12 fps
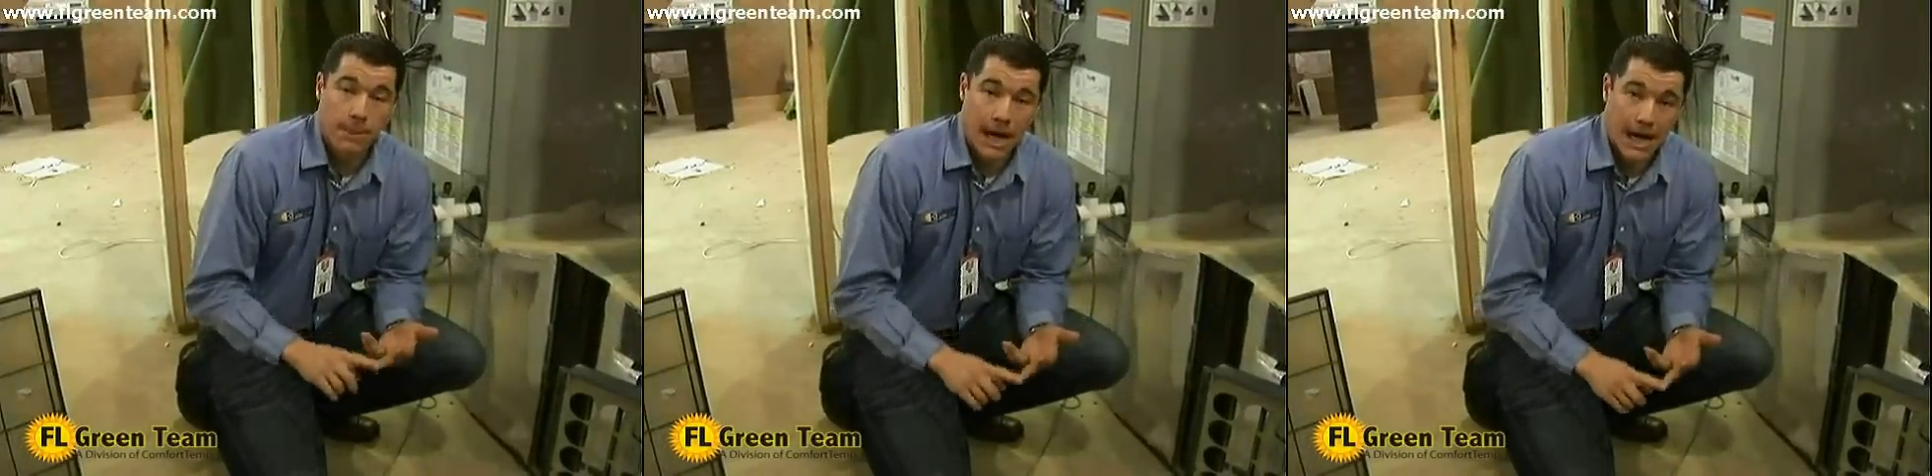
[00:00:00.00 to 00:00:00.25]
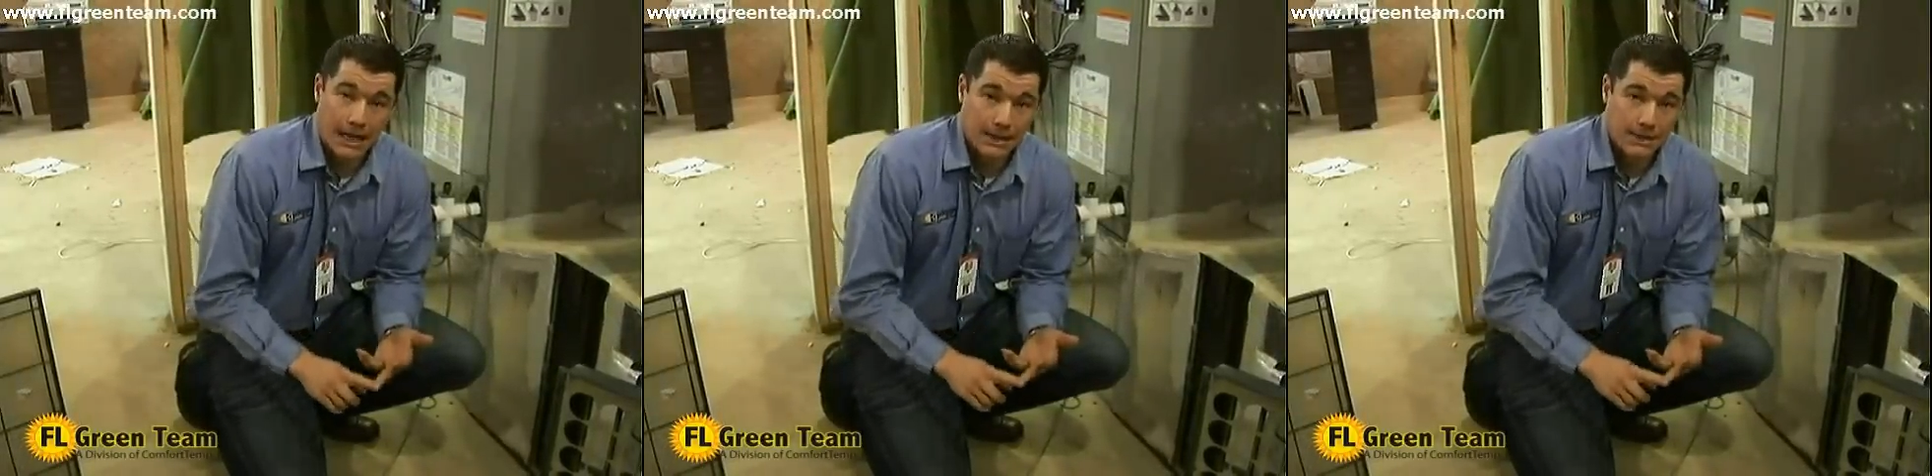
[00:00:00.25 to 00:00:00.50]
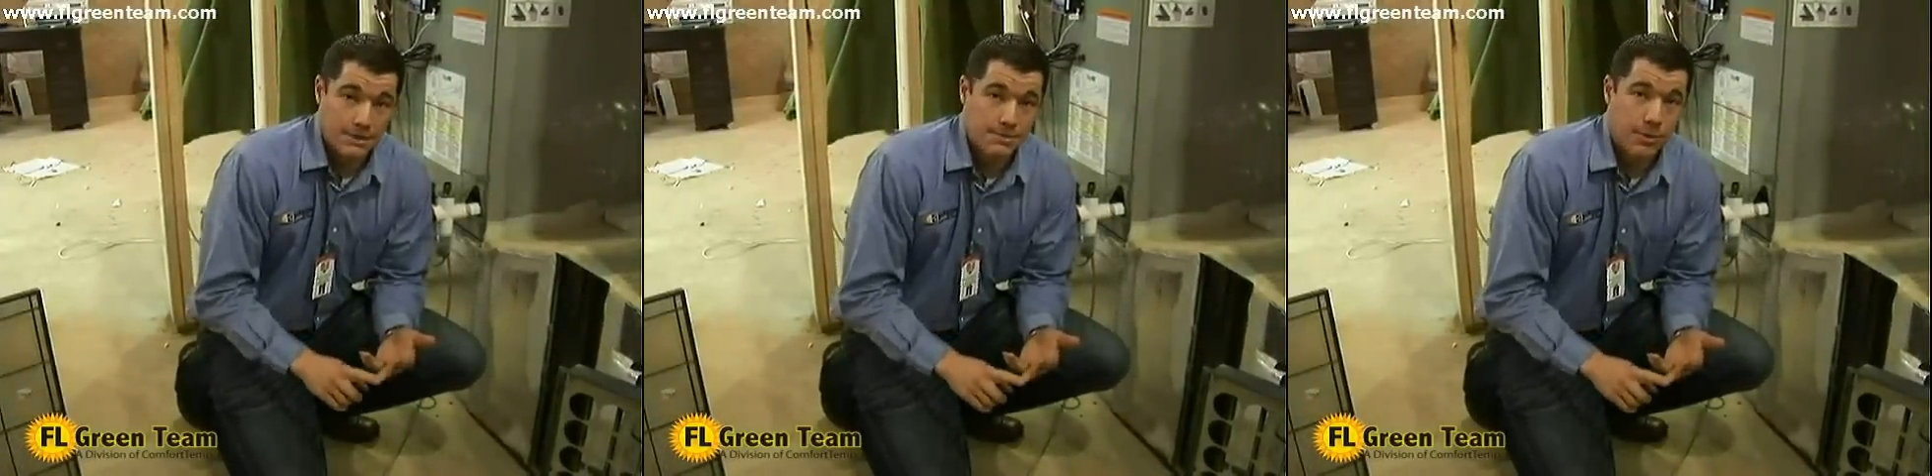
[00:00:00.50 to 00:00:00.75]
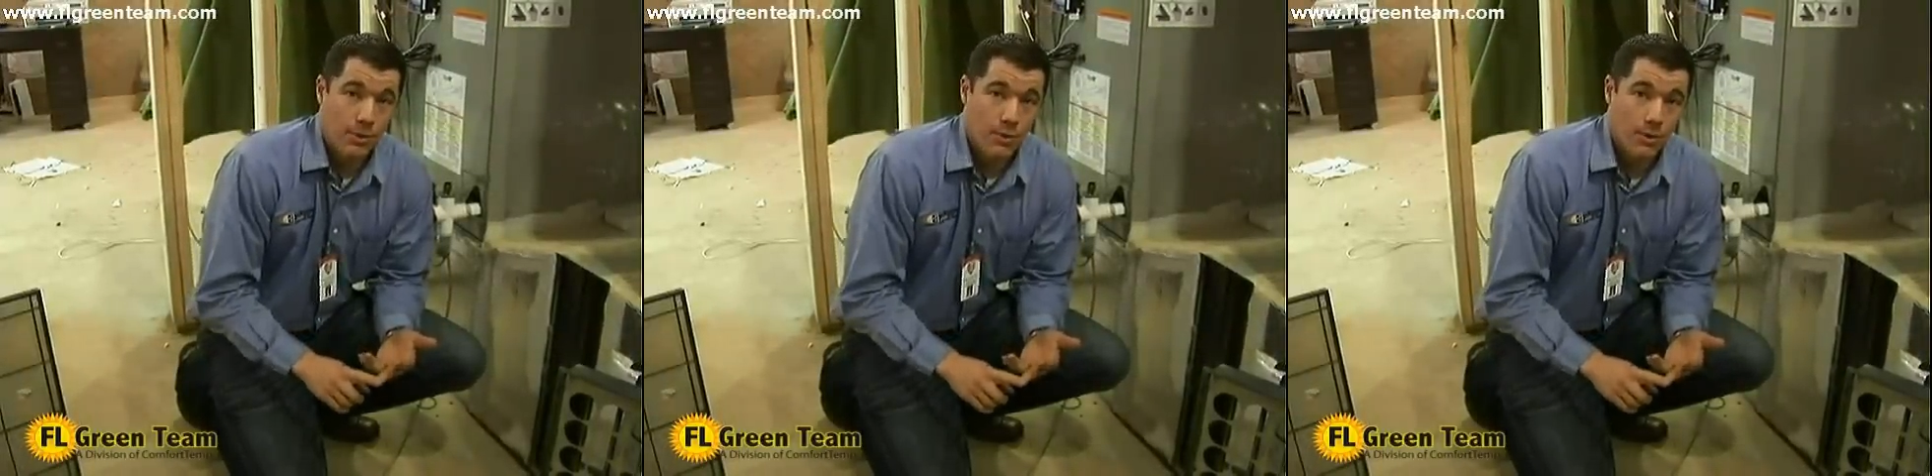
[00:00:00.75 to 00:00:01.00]
pollen
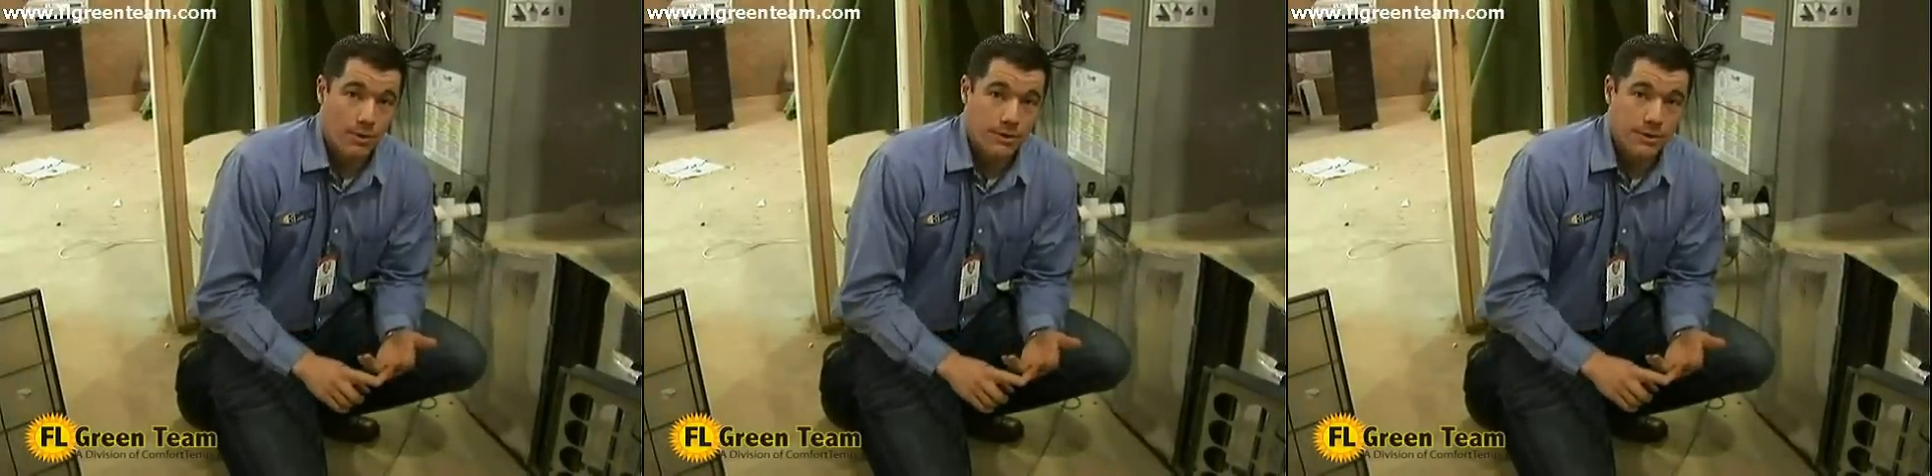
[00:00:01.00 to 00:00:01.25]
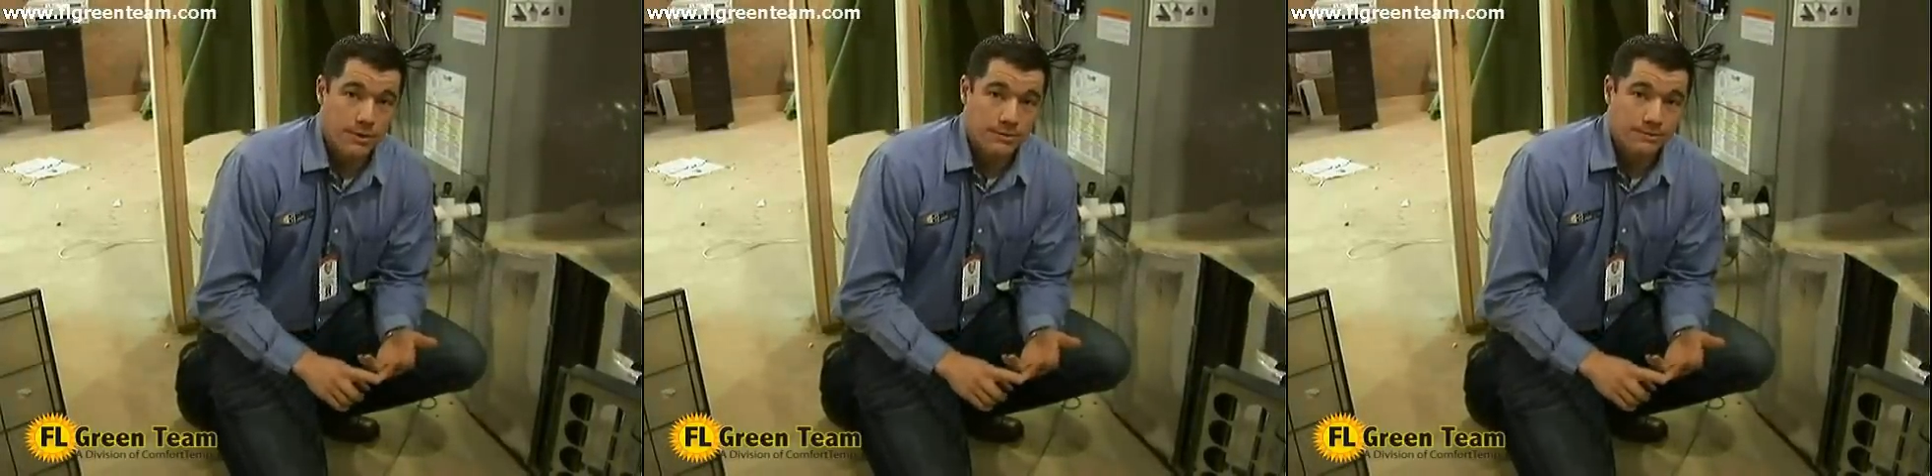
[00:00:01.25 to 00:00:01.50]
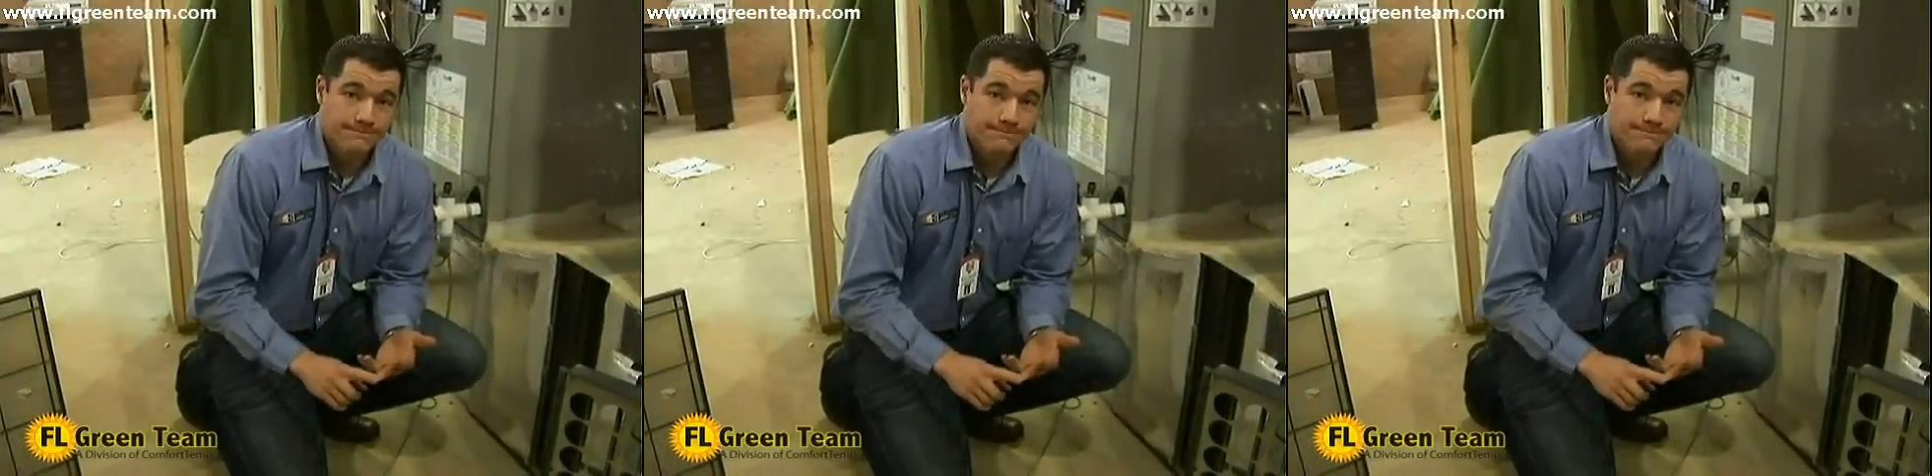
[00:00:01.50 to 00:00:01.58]
spores,